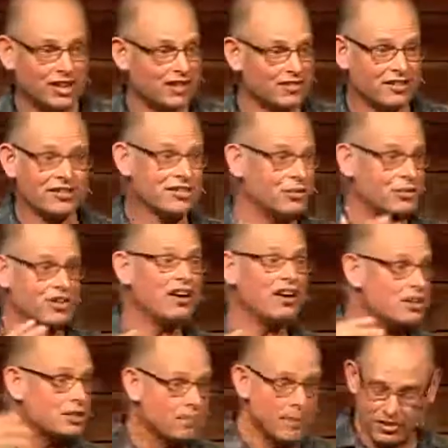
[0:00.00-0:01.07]
sense, it was
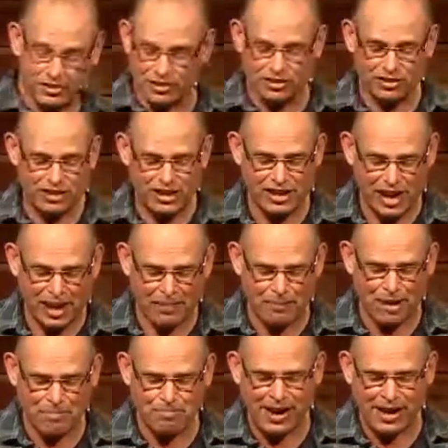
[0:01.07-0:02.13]
unexpected to see a
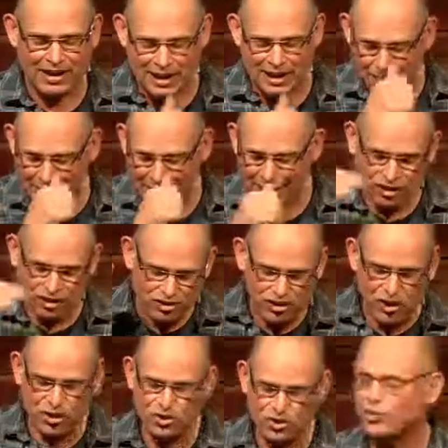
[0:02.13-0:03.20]
band up here. The
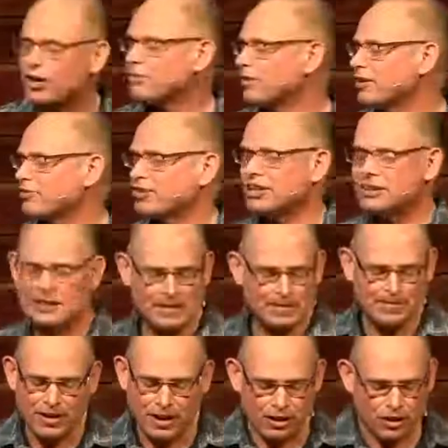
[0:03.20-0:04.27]
songs were uplifting
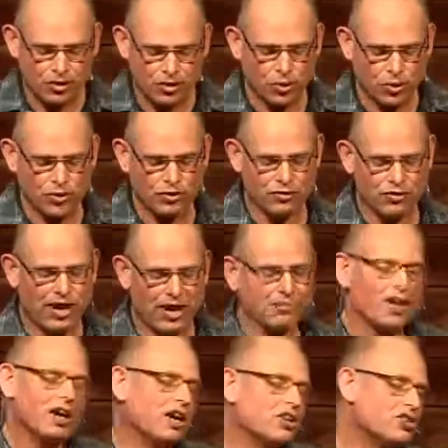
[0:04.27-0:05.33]
and all of that.
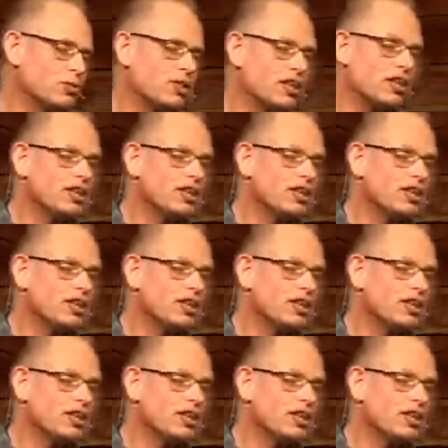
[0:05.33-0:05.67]
And so within a